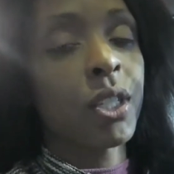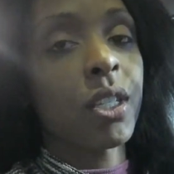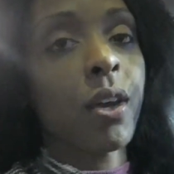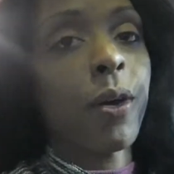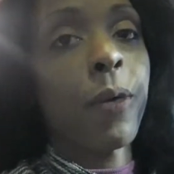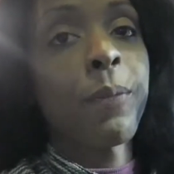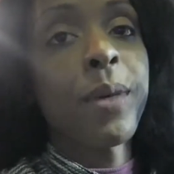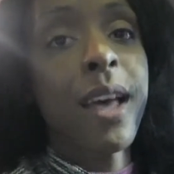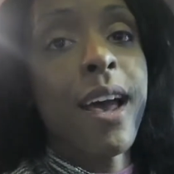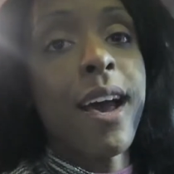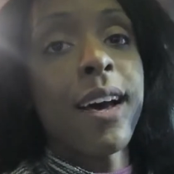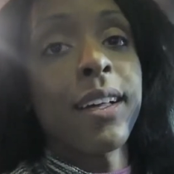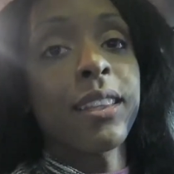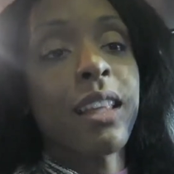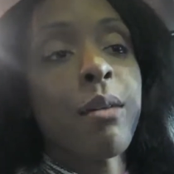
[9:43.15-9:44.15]
So
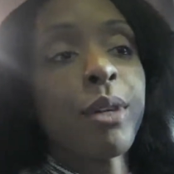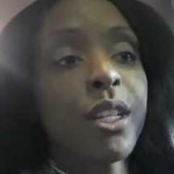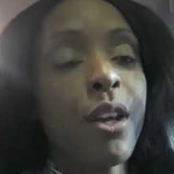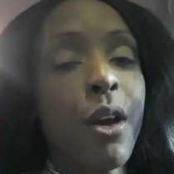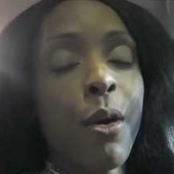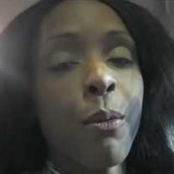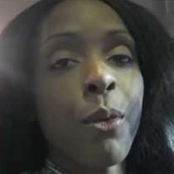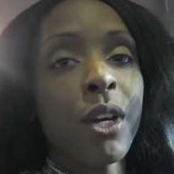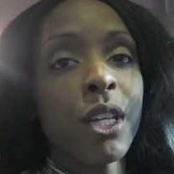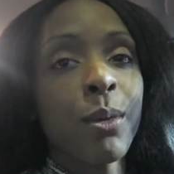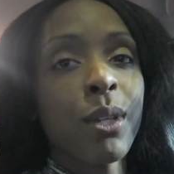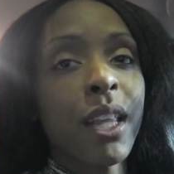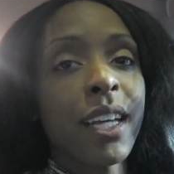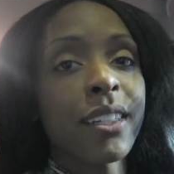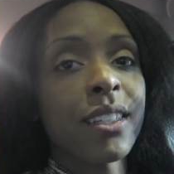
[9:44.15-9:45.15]
let me know what you
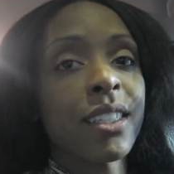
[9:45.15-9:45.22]
would like